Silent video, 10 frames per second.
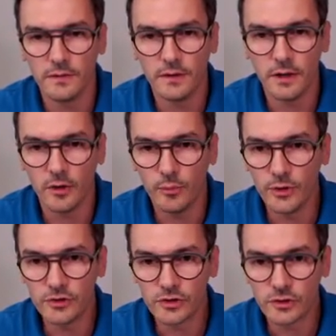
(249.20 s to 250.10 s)
There are a
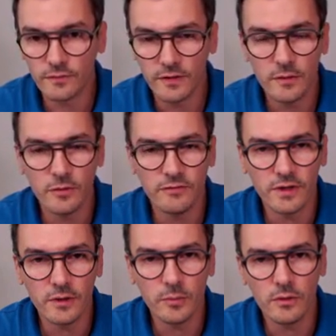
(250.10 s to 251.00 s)
bunch of them
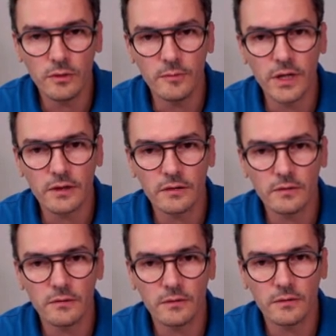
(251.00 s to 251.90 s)
available on the
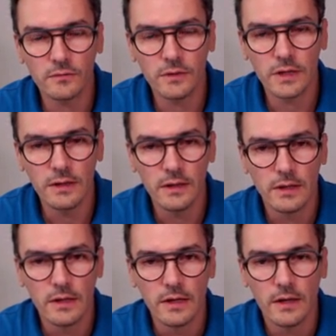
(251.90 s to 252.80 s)
market today.
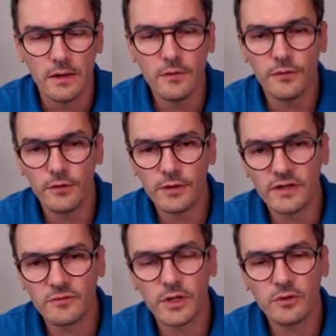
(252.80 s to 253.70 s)
And the third
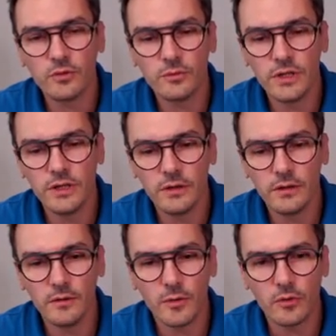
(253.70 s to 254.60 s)
aspect would be
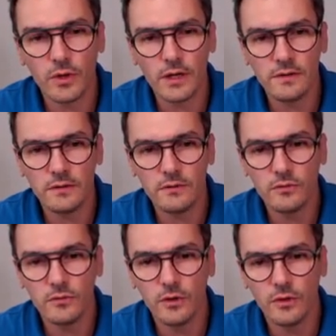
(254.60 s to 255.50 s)
more
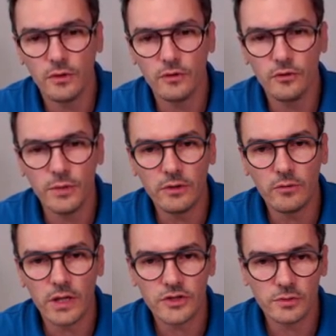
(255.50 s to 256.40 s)
related to
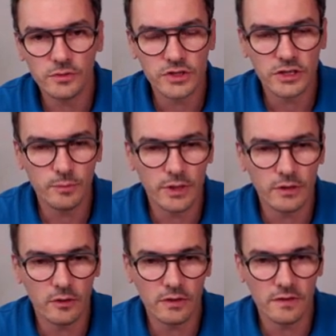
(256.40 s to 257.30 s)
human relationship
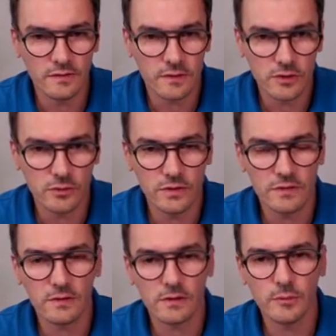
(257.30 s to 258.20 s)
and organization
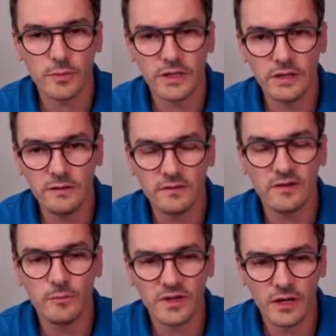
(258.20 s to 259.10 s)
within the company.
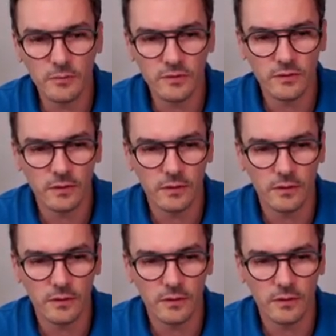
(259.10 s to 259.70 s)
Sometimes,